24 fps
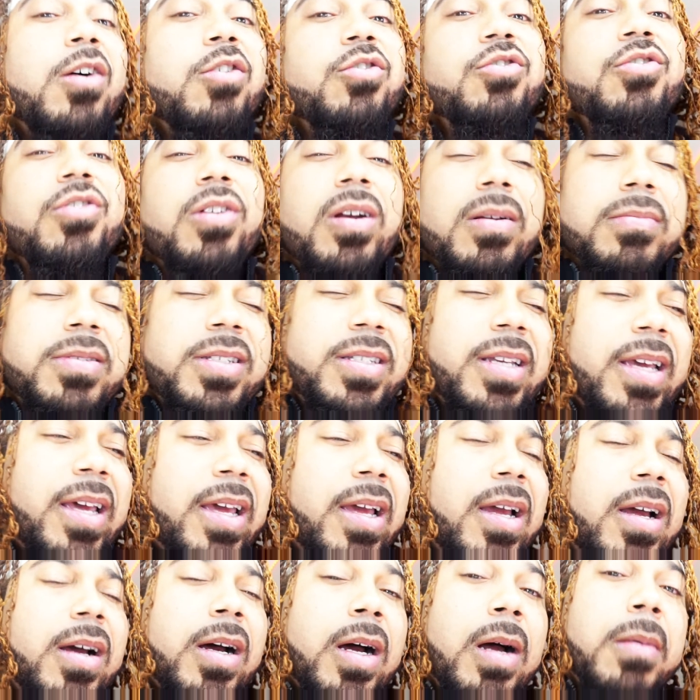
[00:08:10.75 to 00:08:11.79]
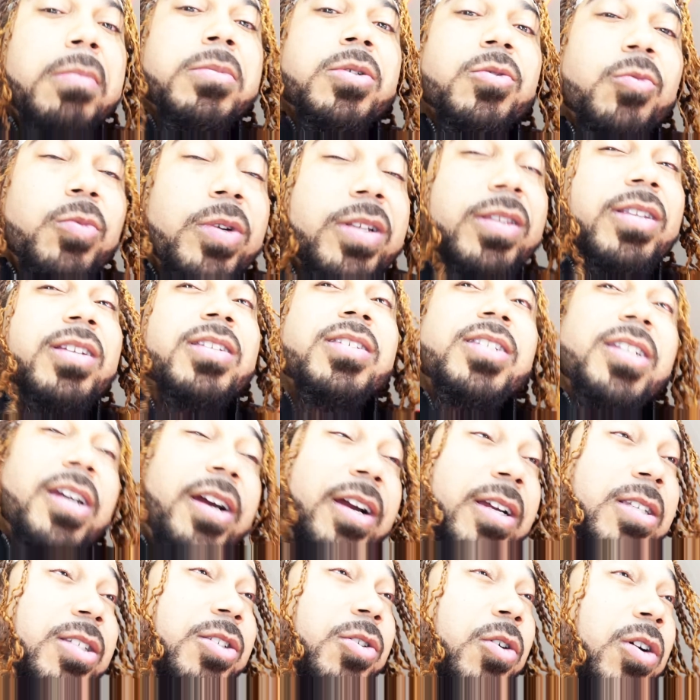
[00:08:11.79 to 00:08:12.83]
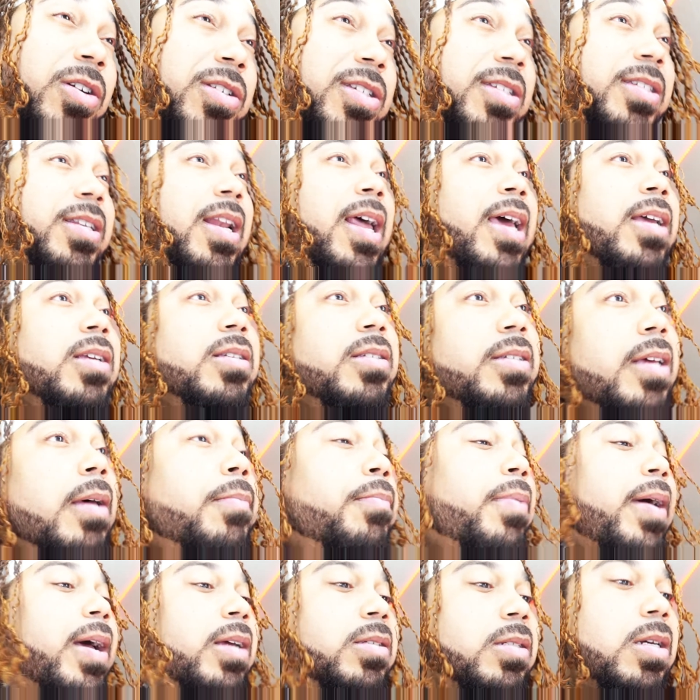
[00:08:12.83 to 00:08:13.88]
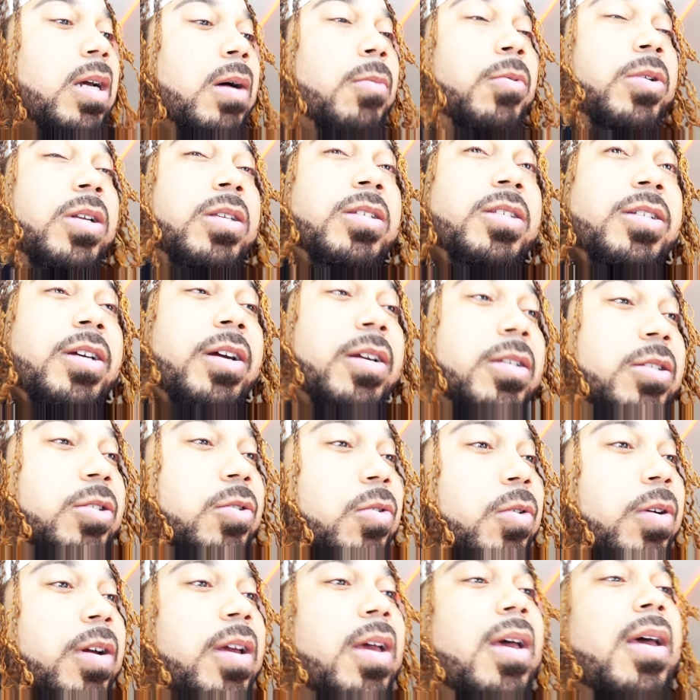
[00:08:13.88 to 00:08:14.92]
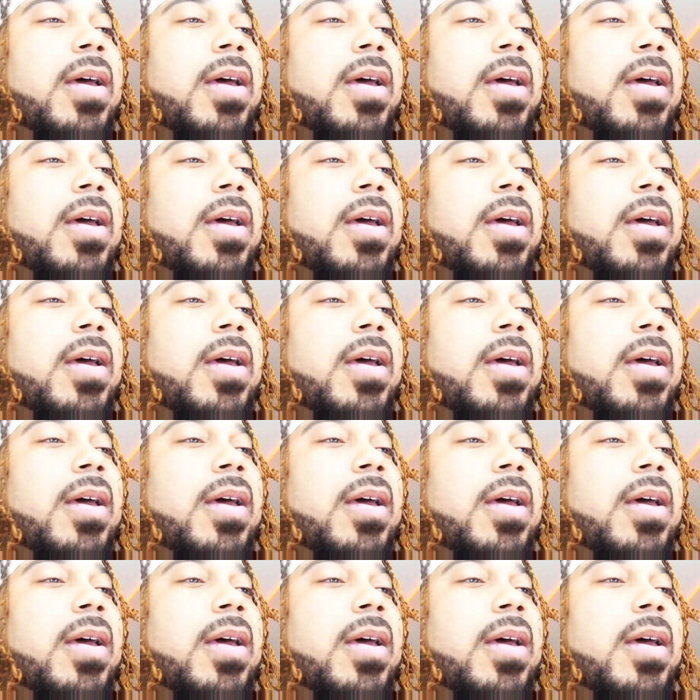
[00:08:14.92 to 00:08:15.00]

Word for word: You know what I'm saying? It comes with the territory. Just like setbacks come with the territory,